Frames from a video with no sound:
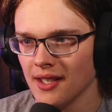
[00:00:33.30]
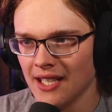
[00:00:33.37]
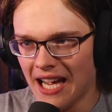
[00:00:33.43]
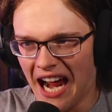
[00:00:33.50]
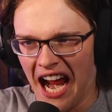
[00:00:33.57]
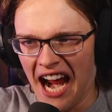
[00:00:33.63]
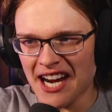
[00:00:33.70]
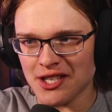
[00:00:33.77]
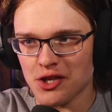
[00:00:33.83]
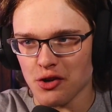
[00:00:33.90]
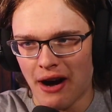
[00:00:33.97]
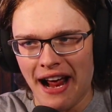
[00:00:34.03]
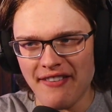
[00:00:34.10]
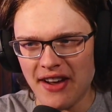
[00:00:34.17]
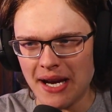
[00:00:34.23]
And
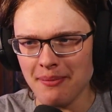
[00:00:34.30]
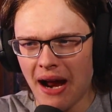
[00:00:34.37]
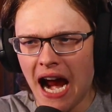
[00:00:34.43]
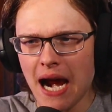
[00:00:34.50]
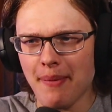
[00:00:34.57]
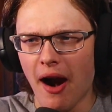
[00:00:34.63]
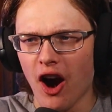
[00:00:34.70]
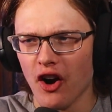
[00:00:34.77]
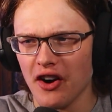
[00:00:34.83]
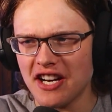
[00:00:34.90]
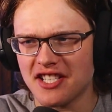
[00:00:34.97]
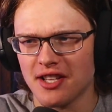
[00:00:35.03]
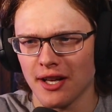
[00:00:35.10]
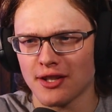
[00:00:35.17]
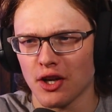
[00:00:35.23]
Draven
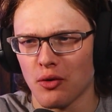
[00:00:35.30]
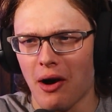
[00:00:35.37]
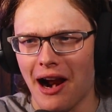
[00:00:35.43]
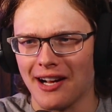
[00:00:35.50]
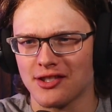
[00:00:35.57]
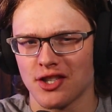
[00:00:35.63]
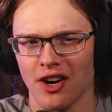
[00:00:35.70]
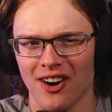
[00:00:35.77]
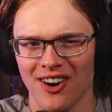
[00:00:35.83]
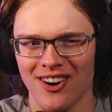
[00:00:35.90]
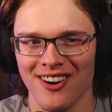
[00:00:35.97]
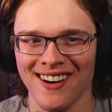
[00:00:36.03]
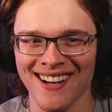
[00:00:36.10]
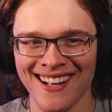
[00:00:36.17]
Mayberry's the director!